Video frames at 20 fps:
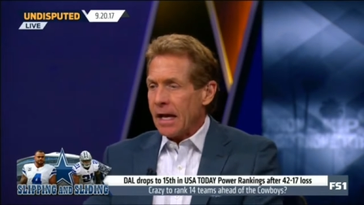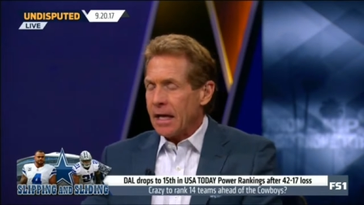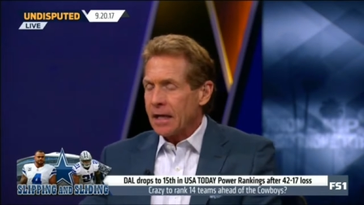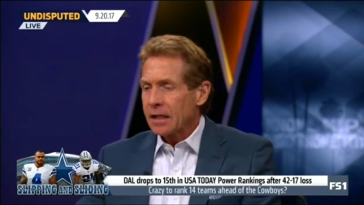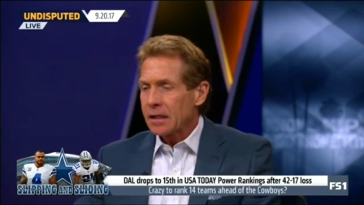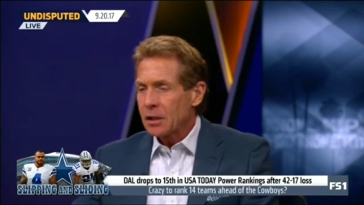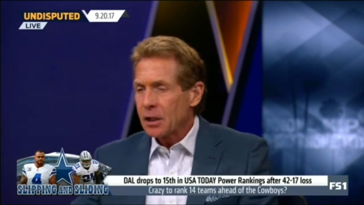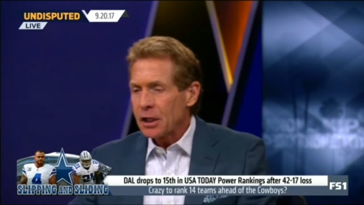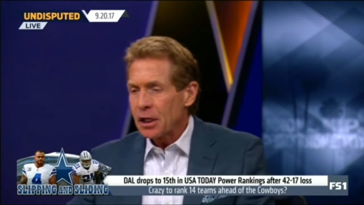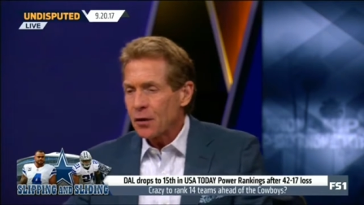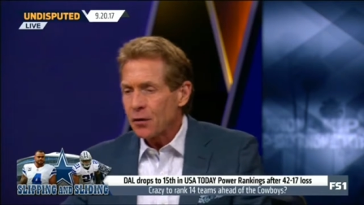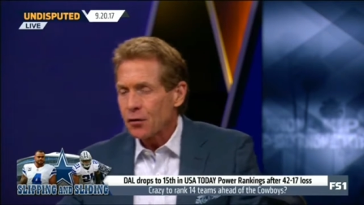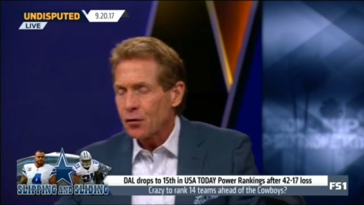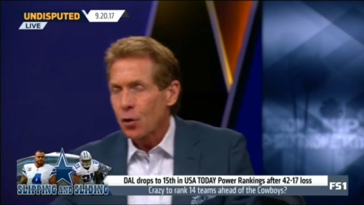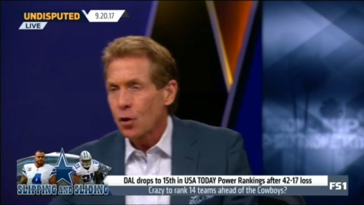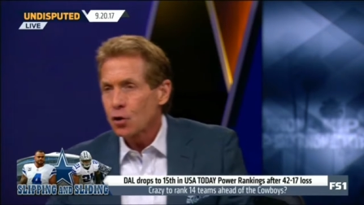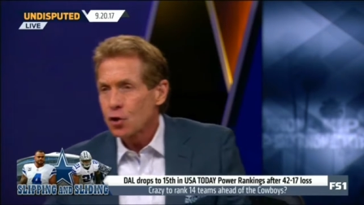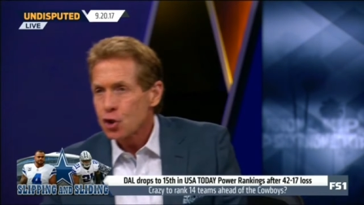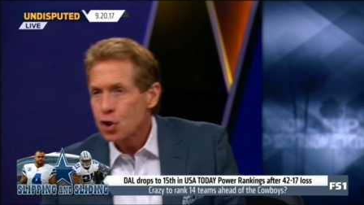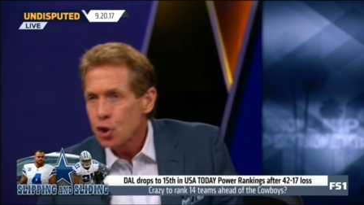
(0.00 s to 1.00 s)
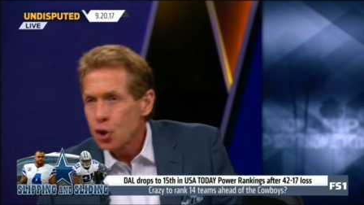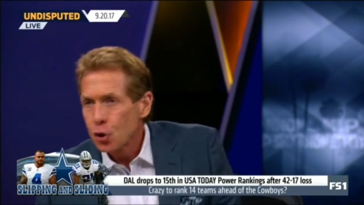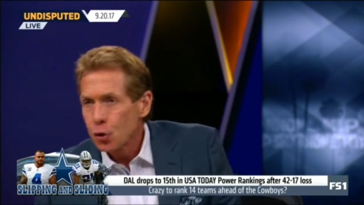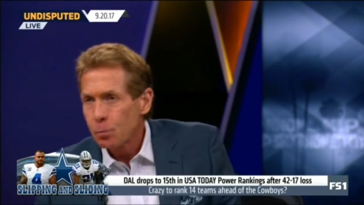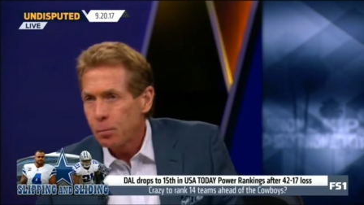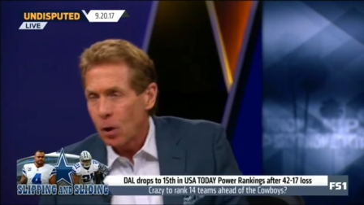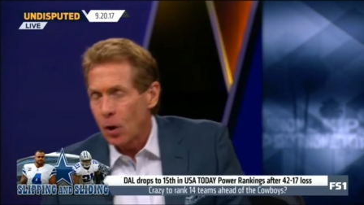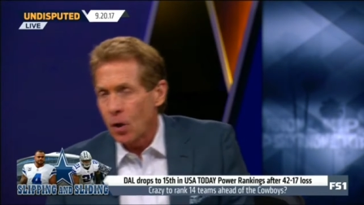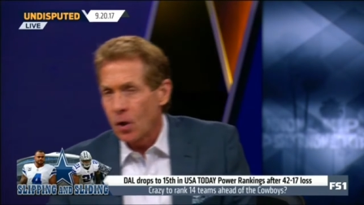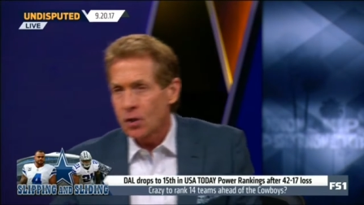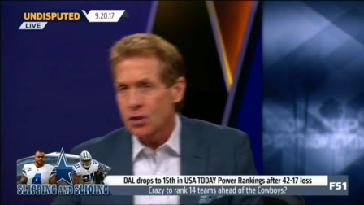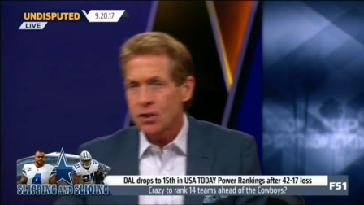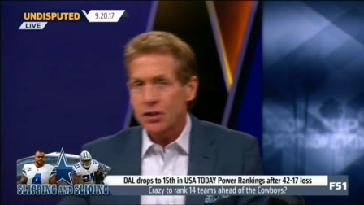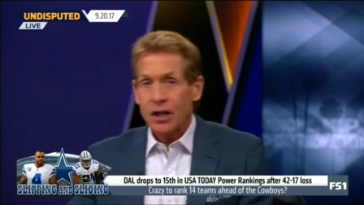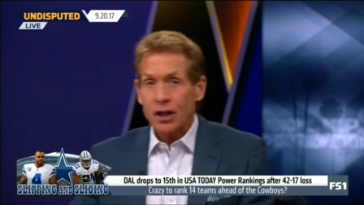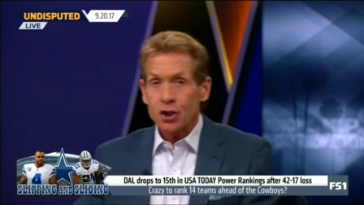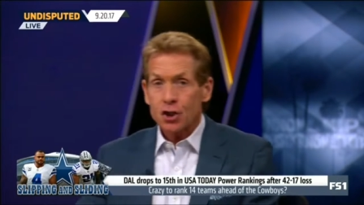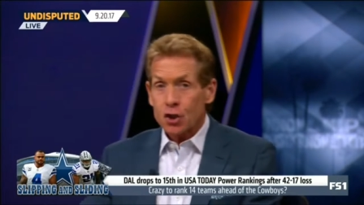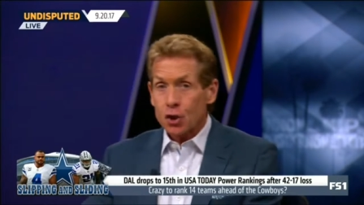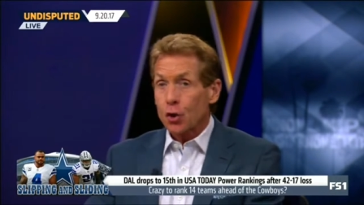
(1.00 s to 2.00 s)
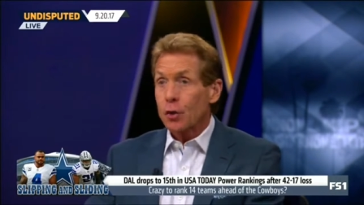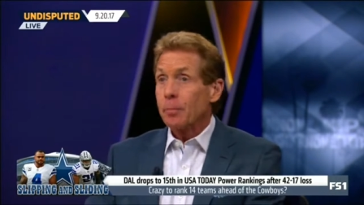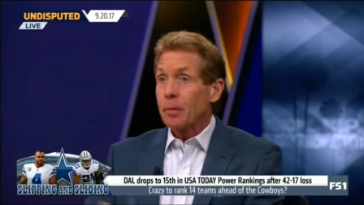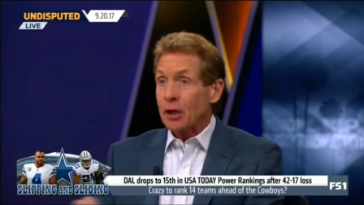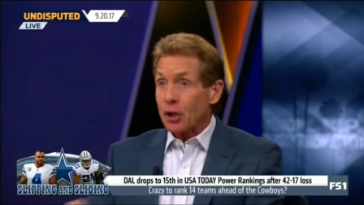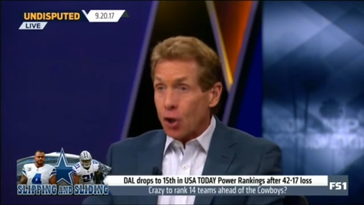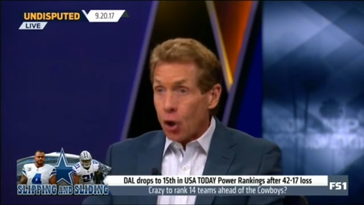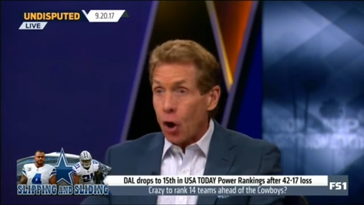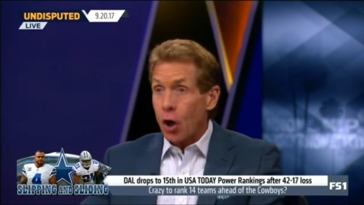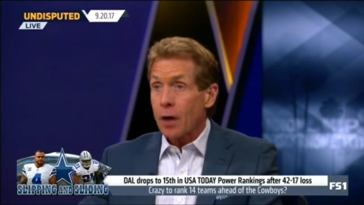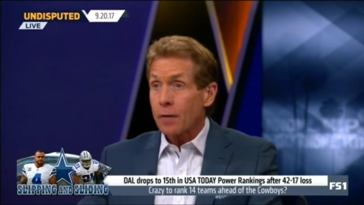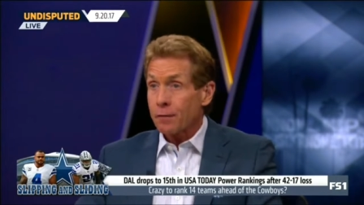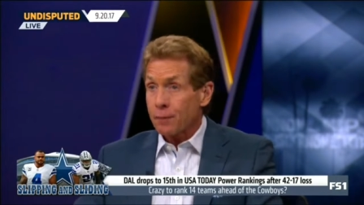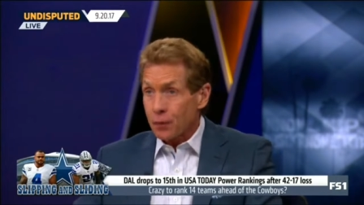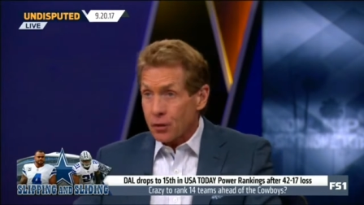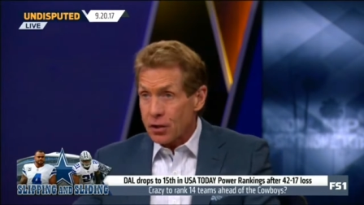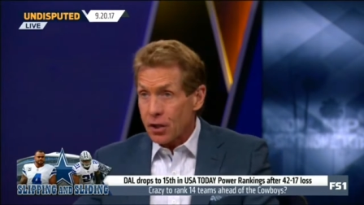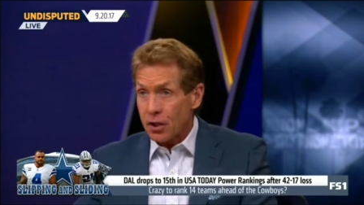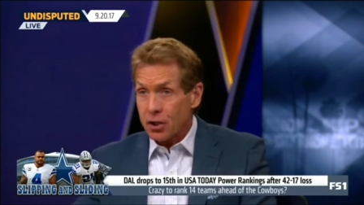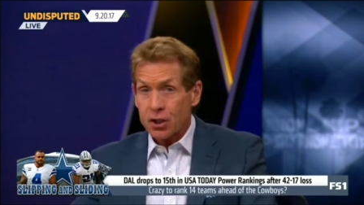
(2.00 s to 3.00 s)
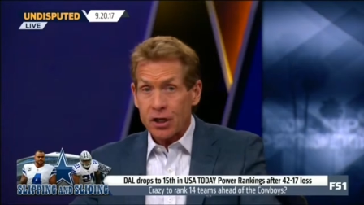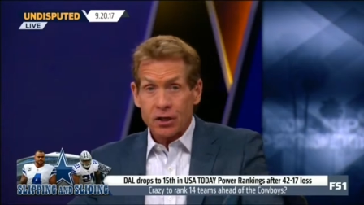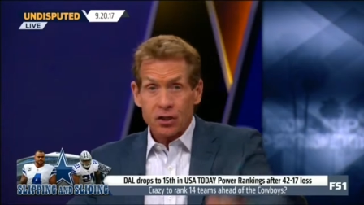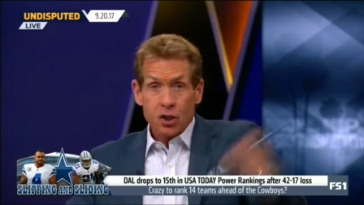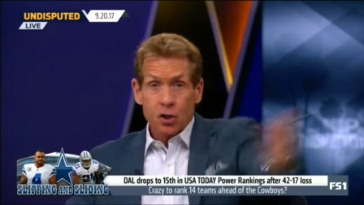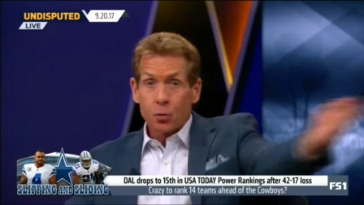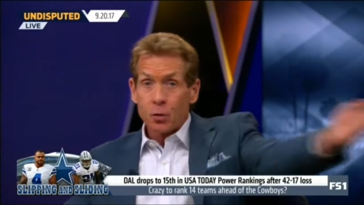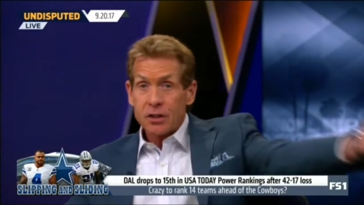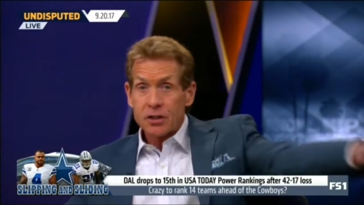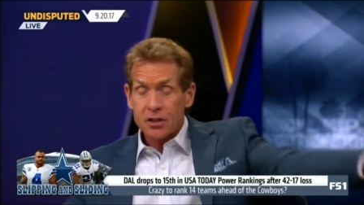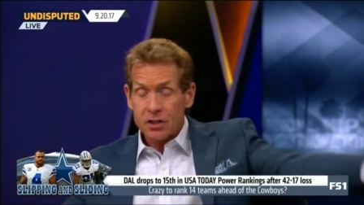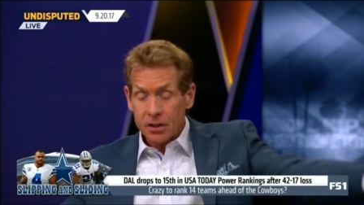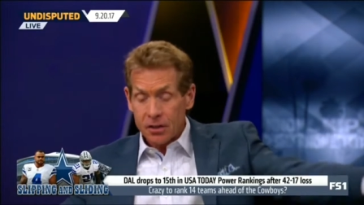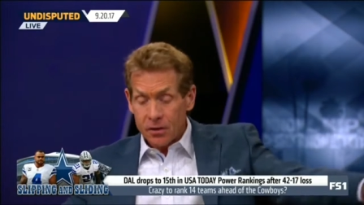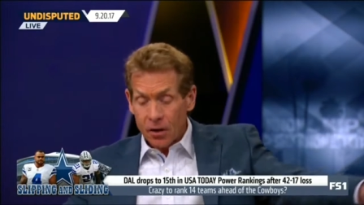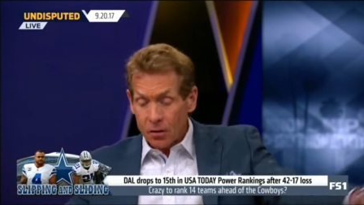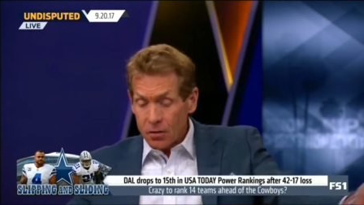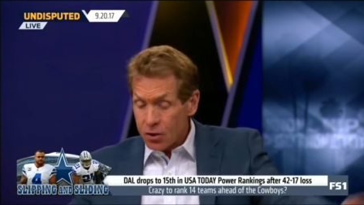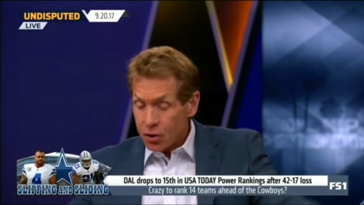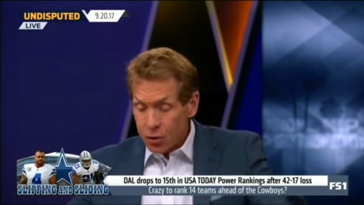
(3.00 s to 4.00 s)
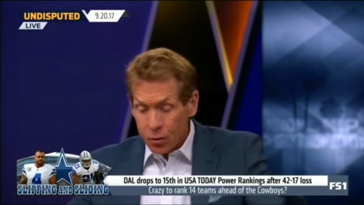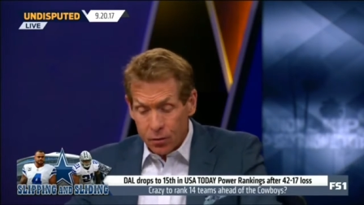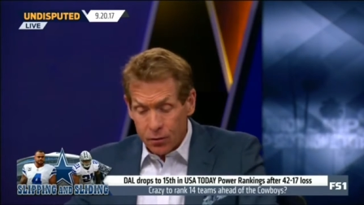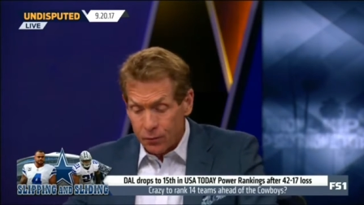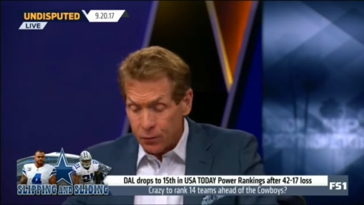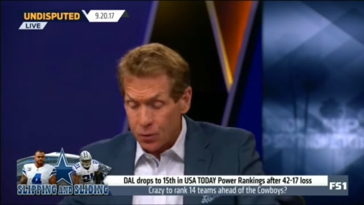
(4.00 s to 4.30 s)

and Glennon throws two balls that should have been caught for touchdowns. Can we see those two?